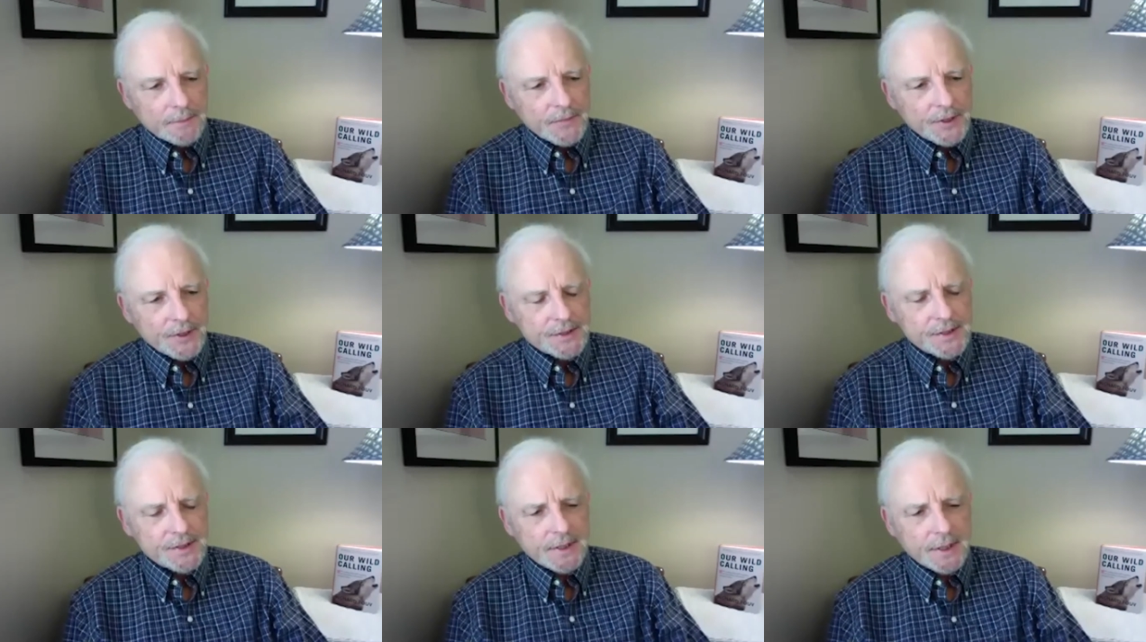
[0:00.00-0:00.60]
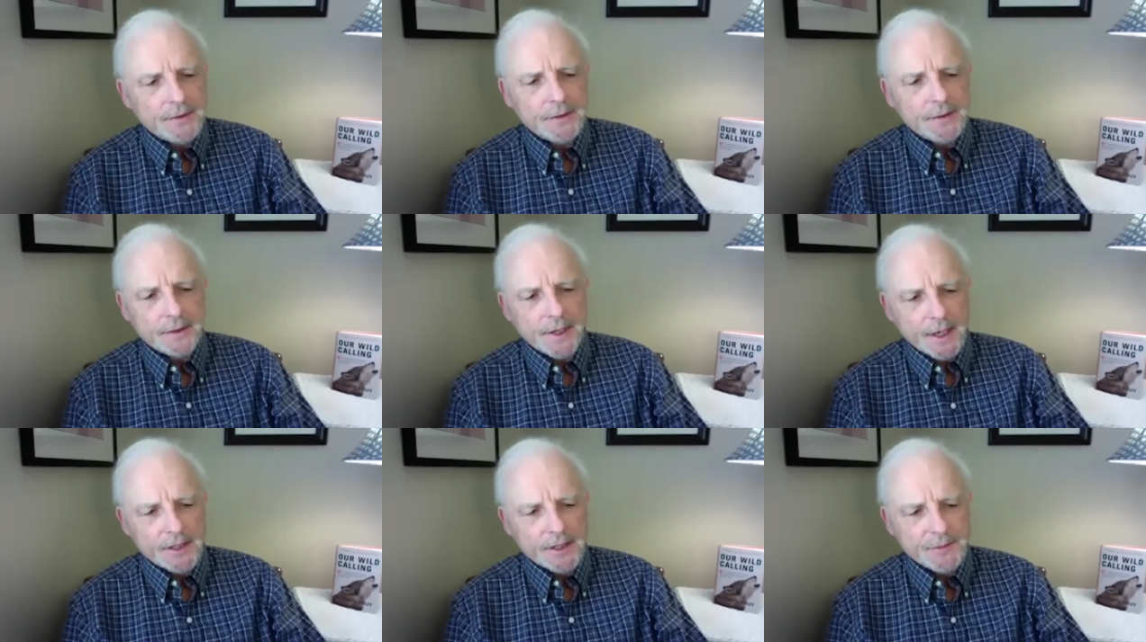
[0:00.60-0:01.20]
There's another
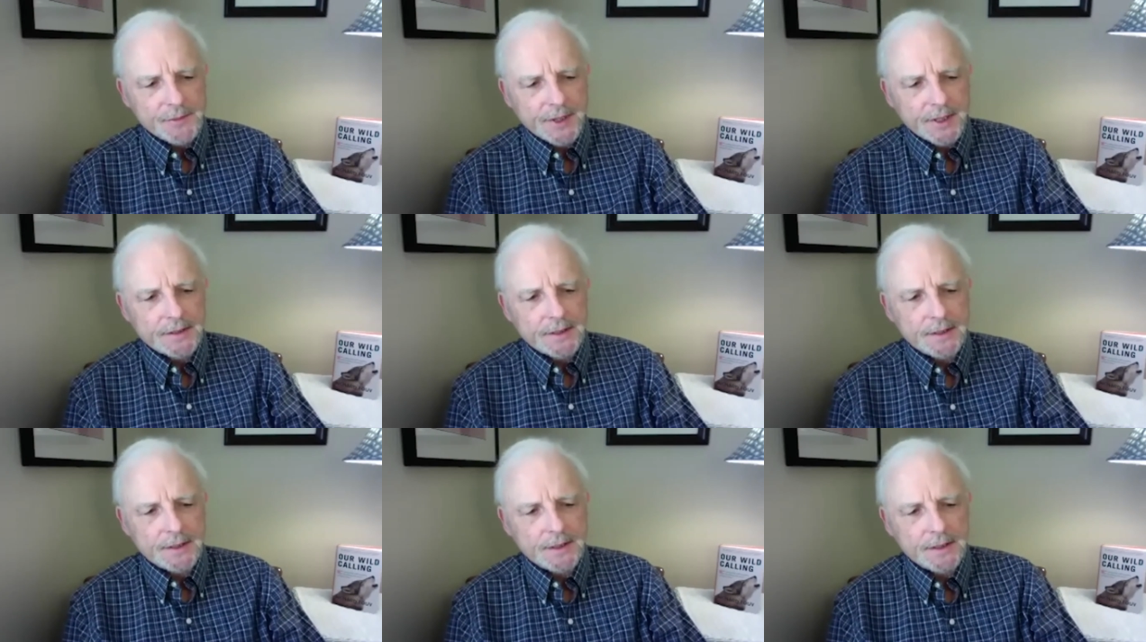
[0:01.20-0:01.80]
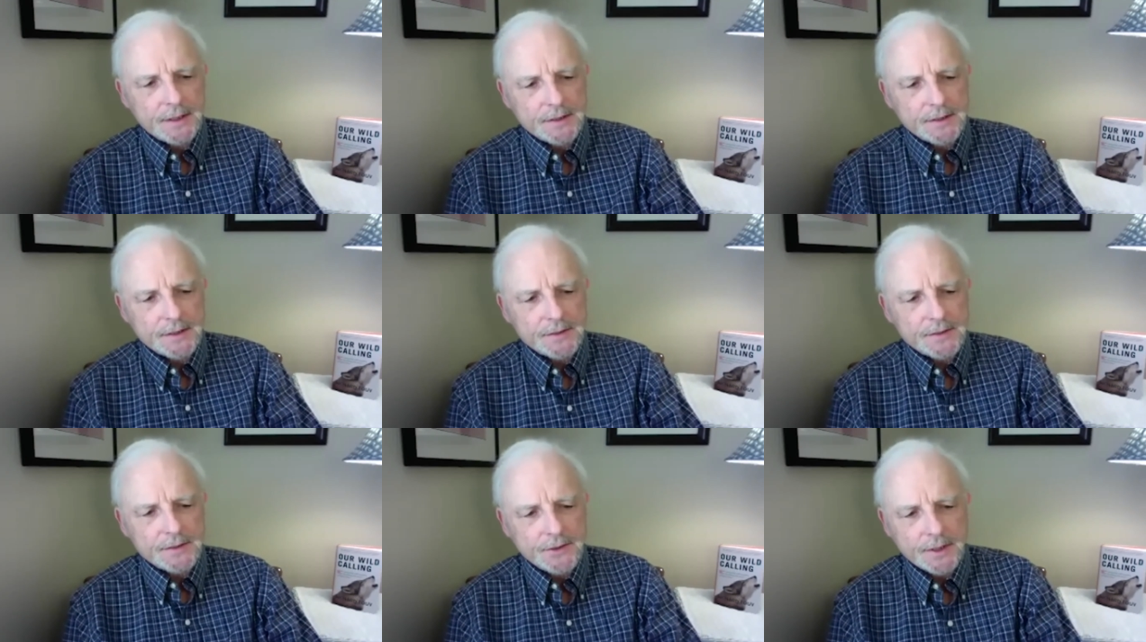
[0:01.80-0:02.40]
aspect to this
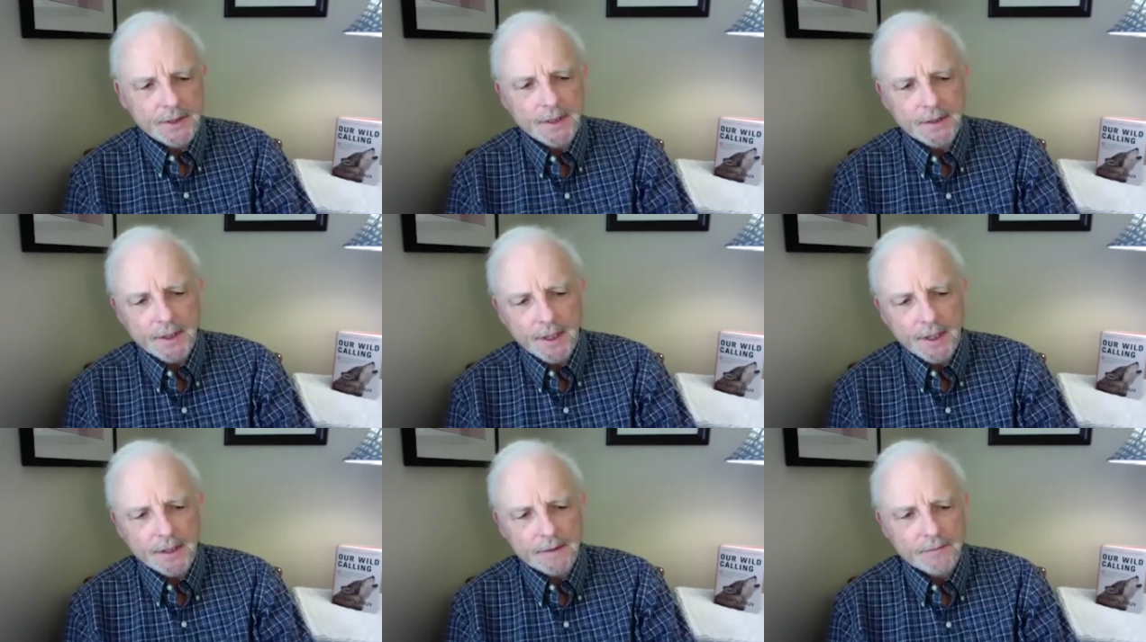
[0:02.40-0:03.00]
that I think